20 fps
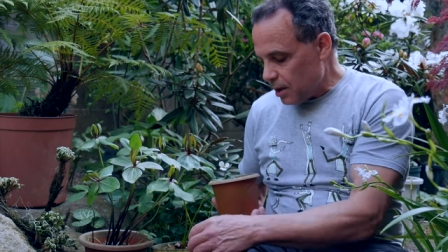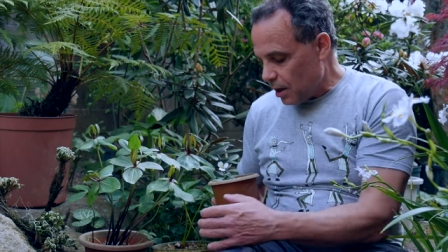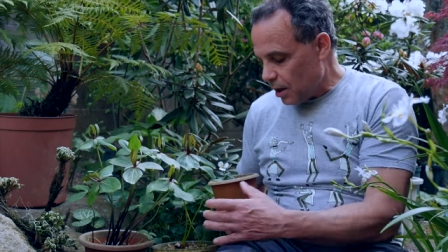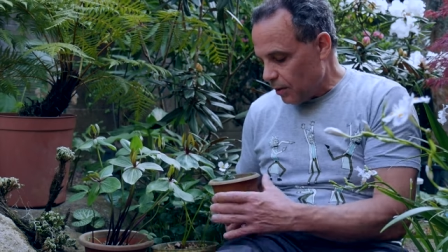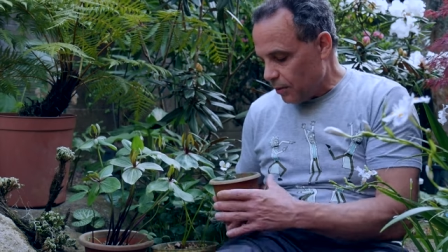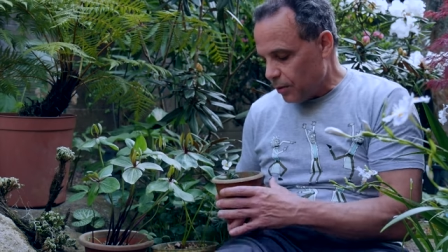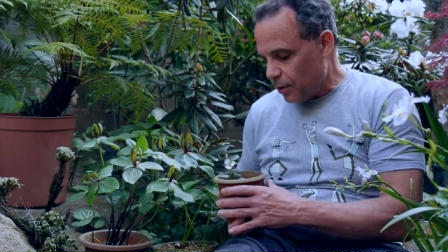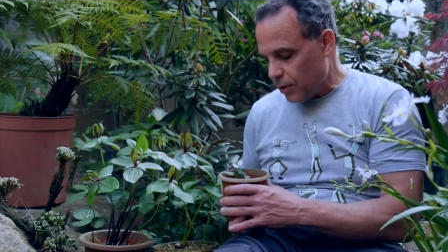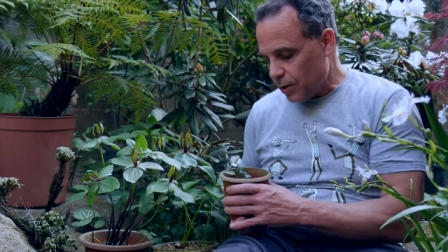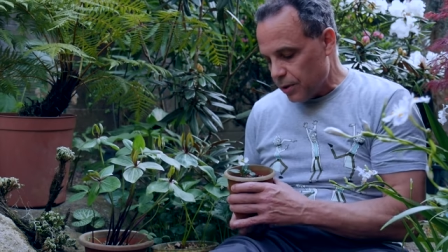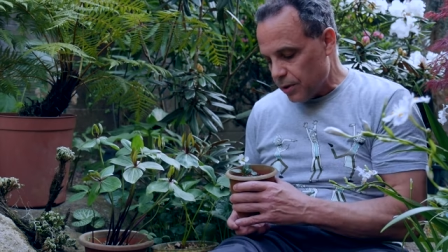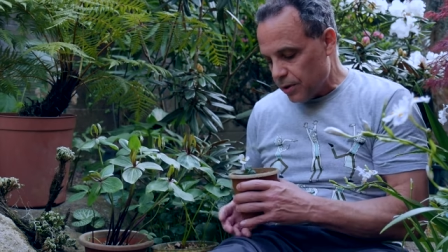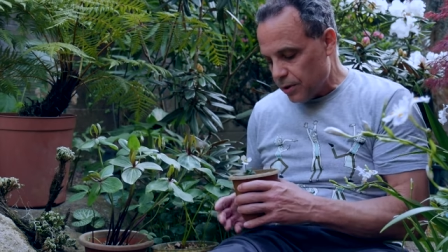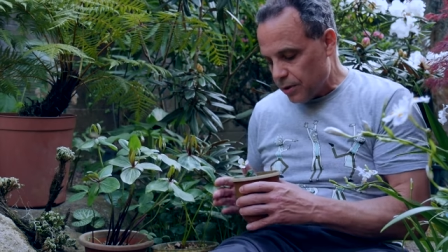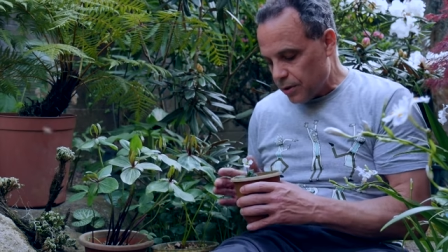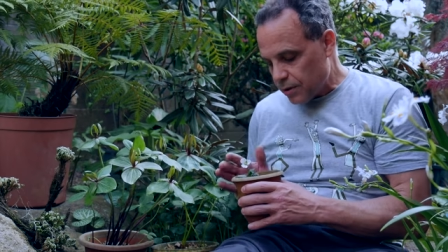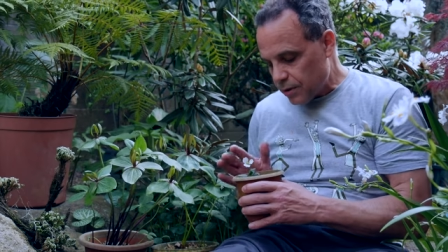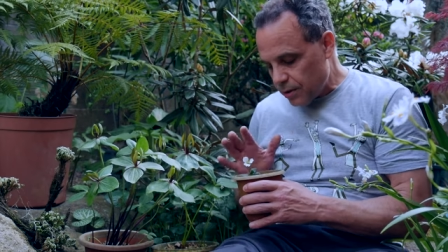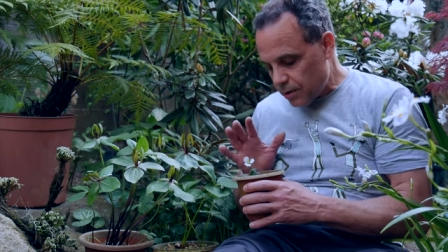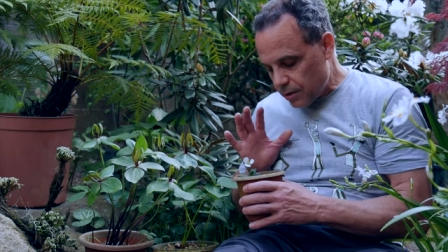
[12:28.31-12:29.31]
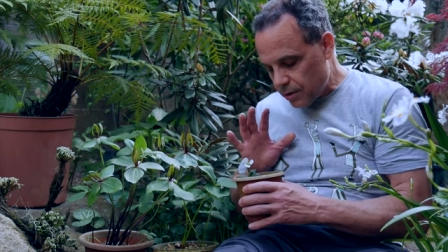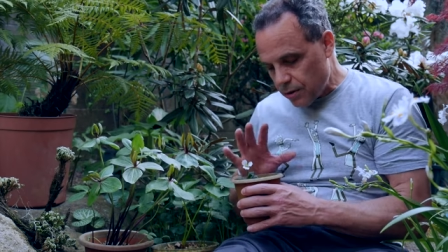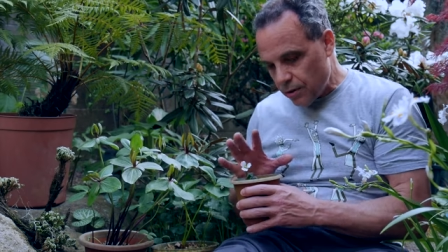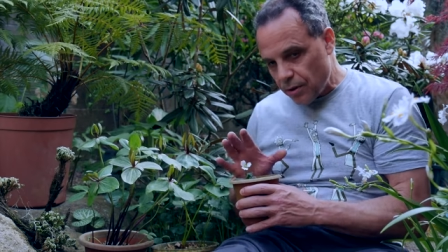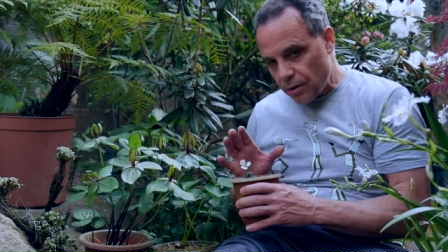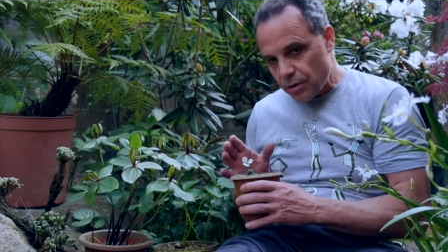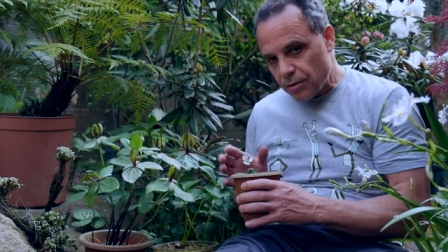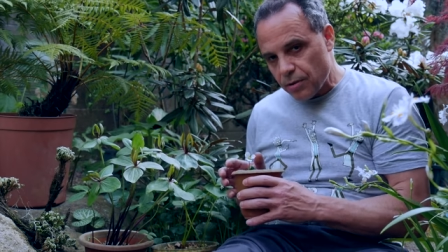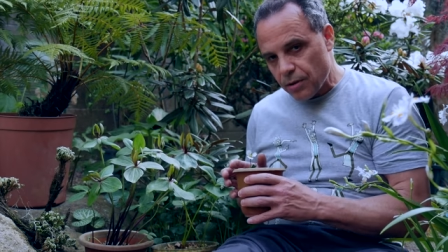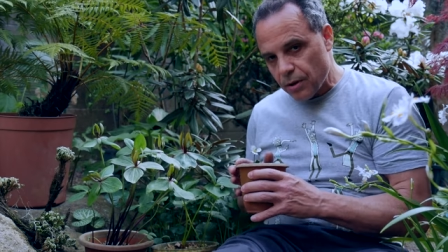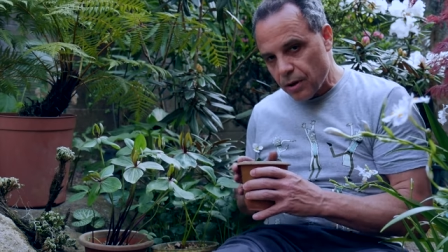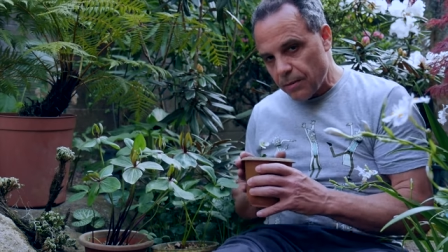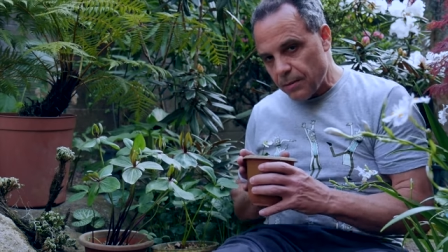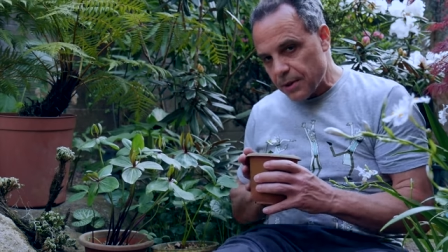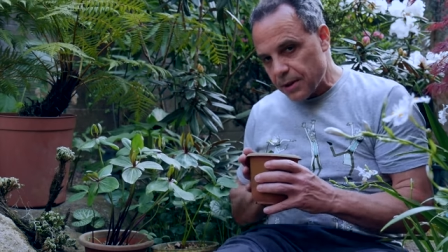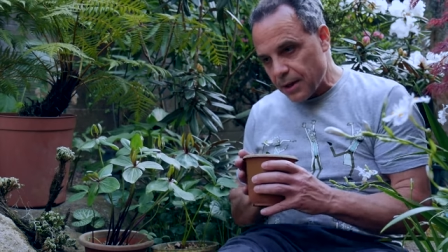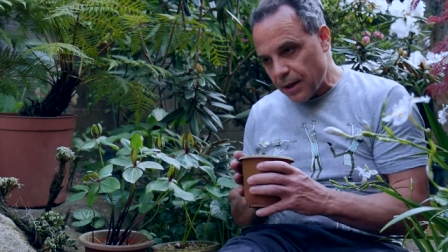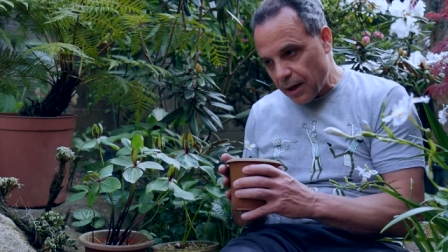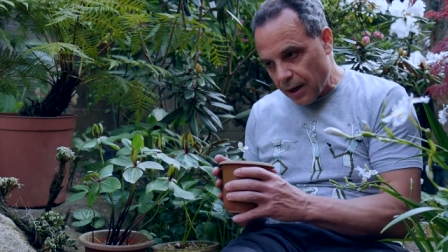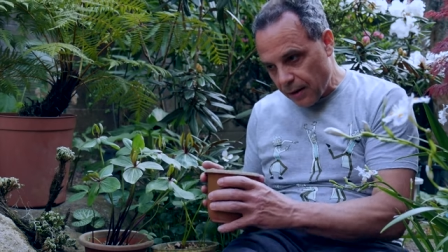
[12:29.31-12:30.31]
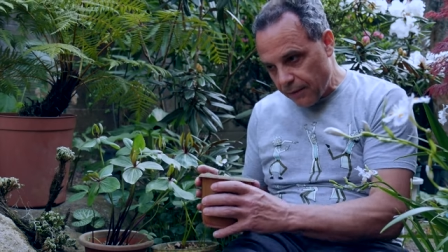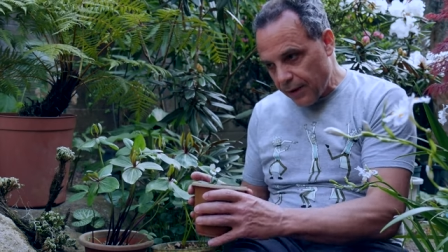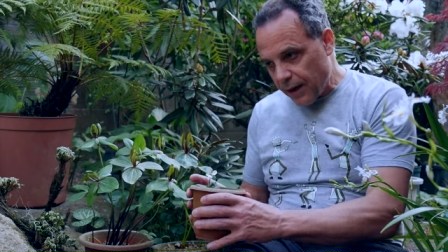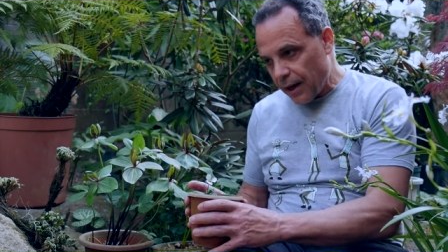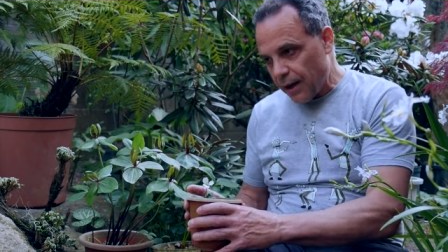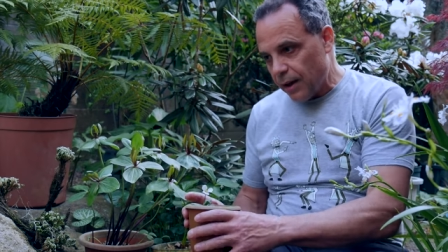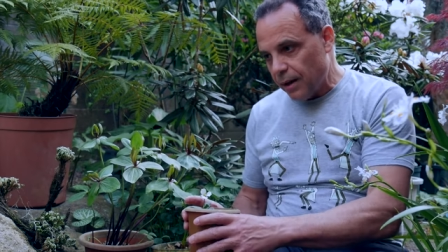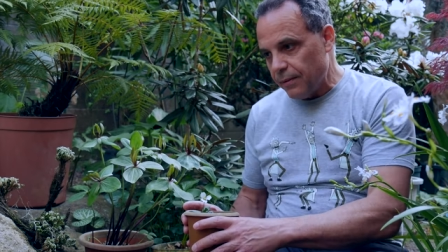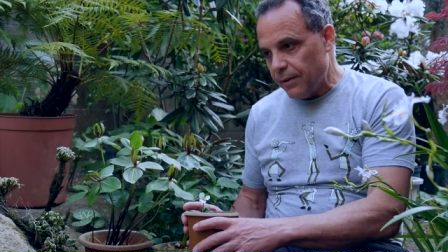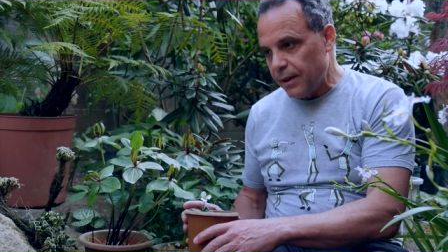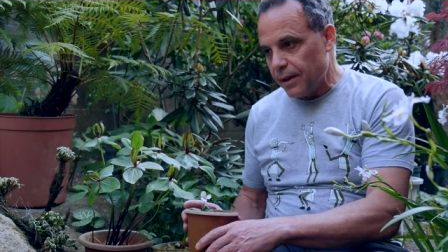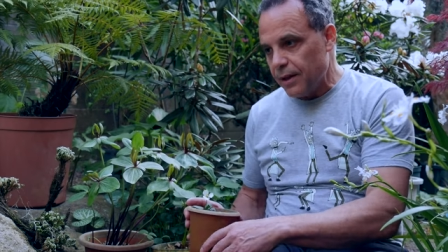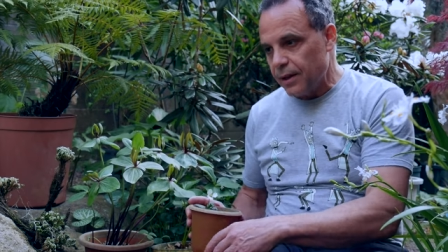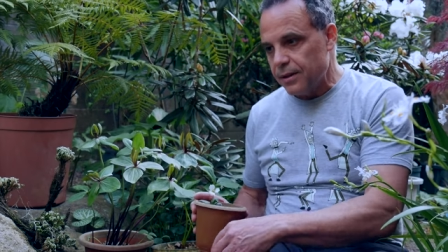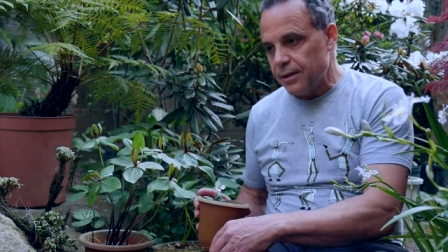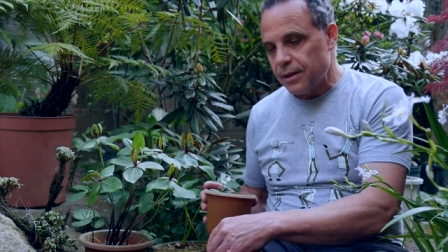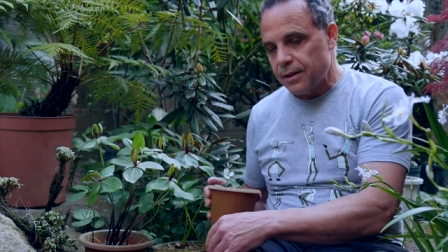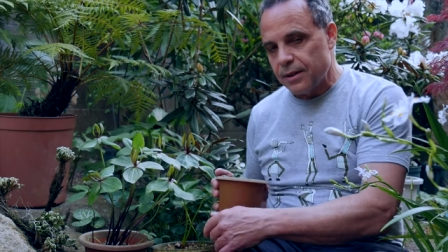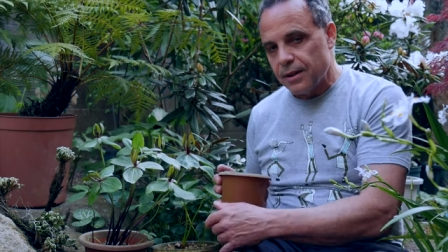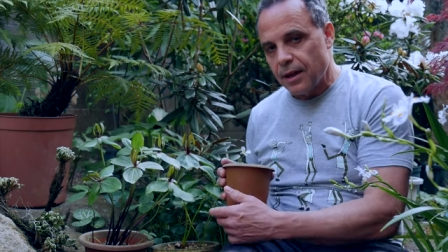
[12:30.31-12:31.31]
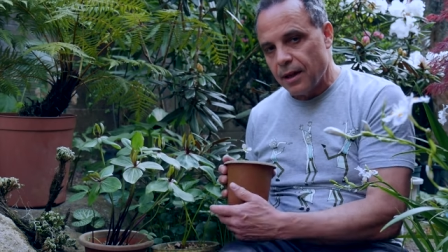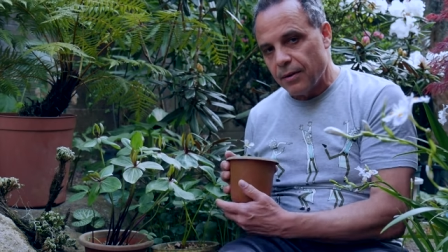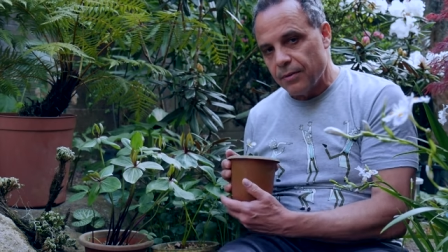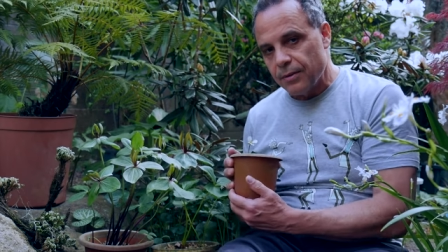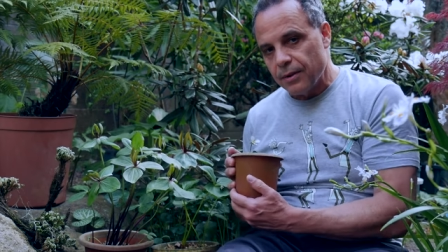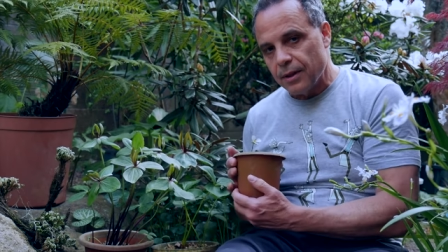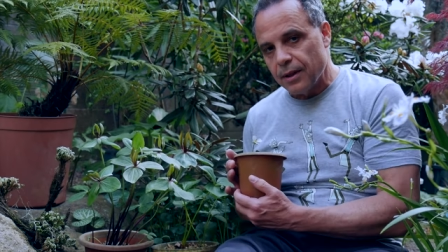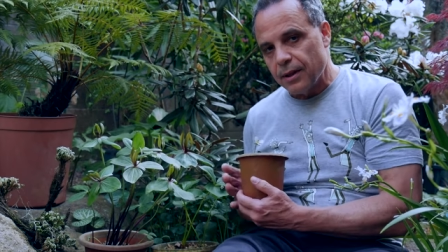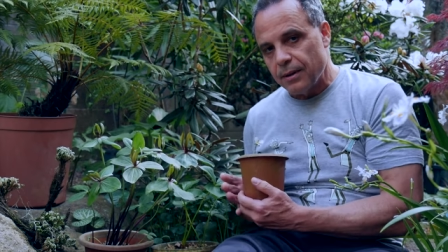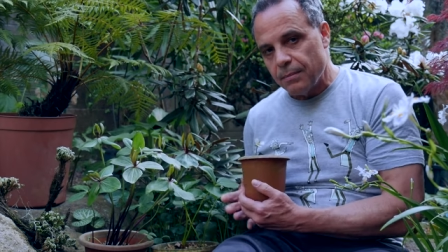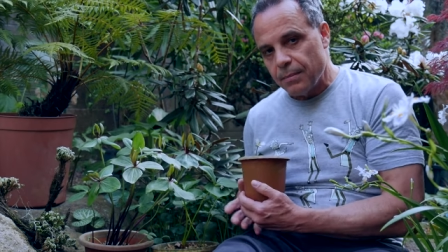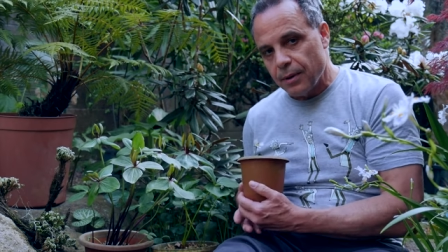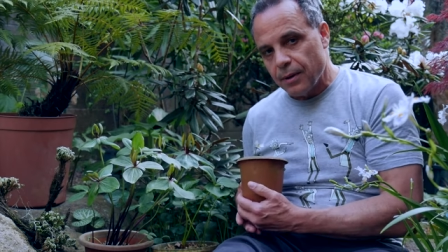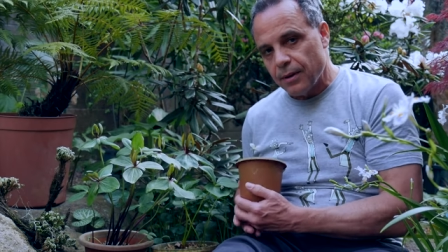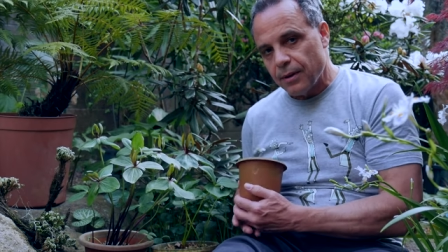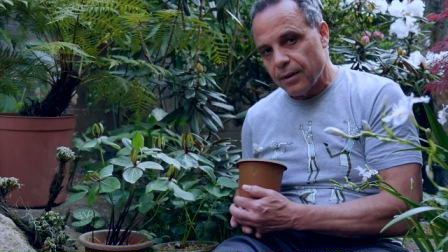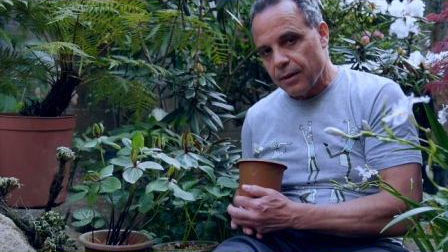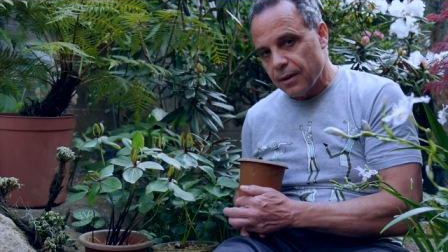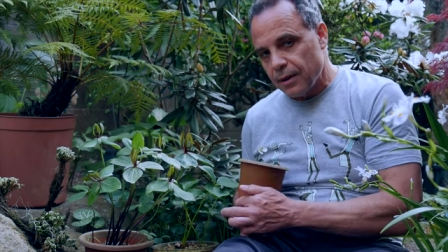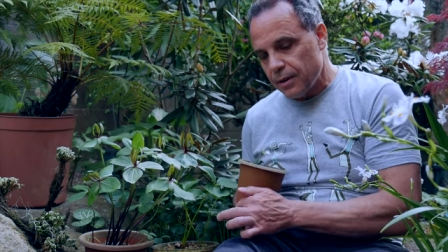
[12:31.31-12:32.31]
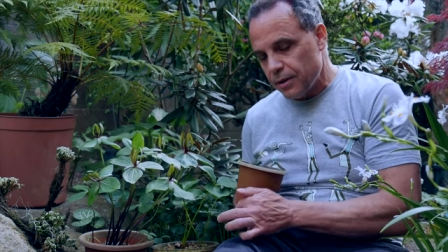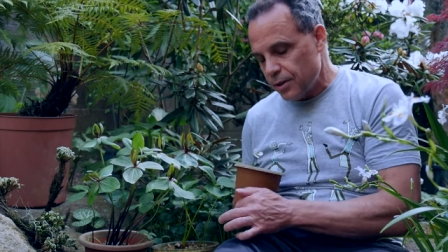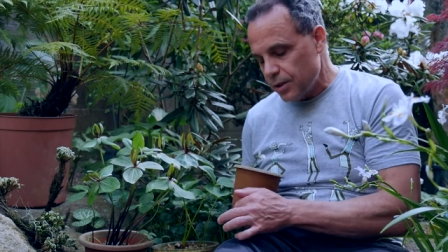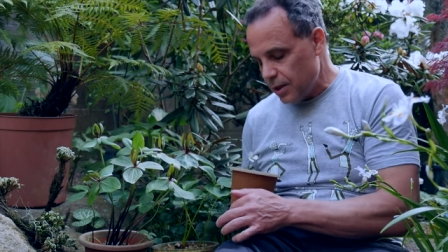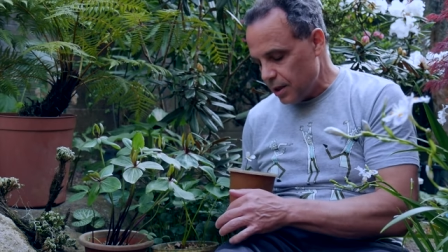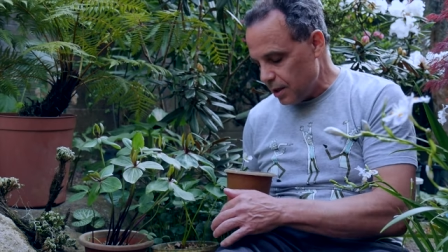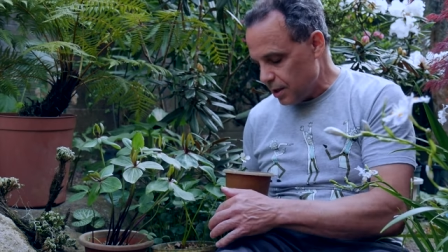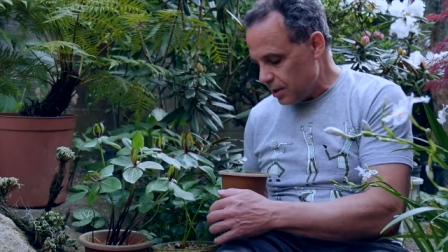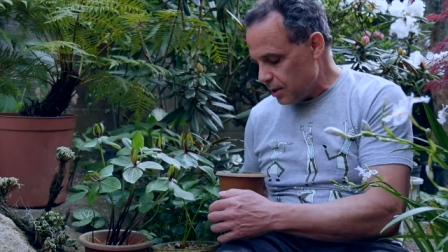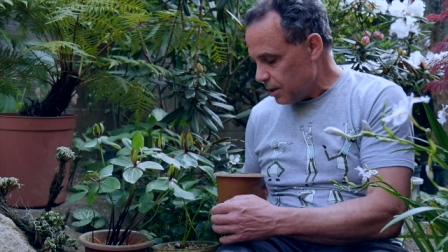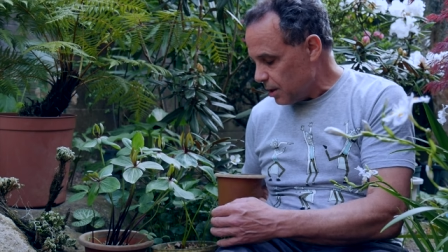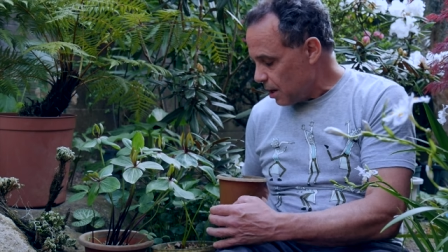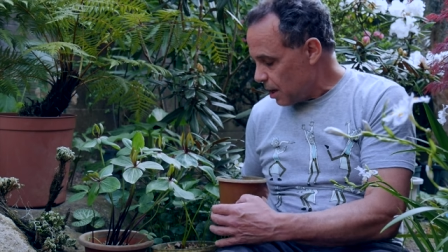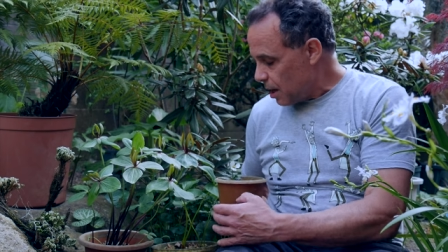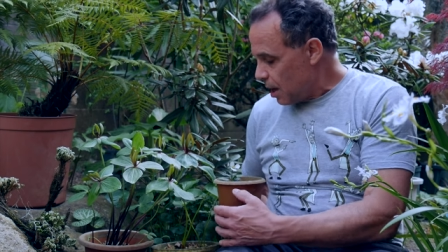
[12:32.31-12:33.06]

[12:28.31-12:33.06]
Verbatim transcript: Now of course Pseudotrillium is kind of out of it because it's not really part of the genus.